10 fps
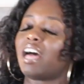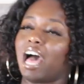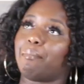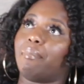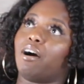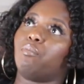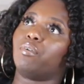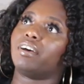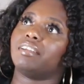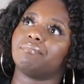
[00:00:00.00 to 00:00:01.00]
I bought
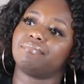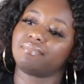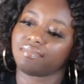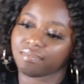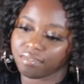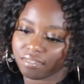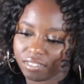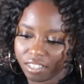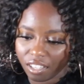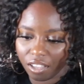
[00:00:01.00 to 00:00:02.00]
one
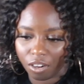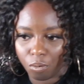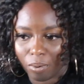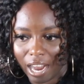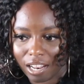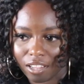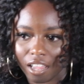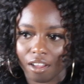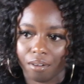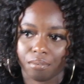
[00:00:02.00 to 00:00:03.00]
a while
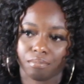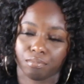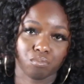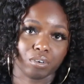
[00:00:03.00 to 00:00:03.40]
ago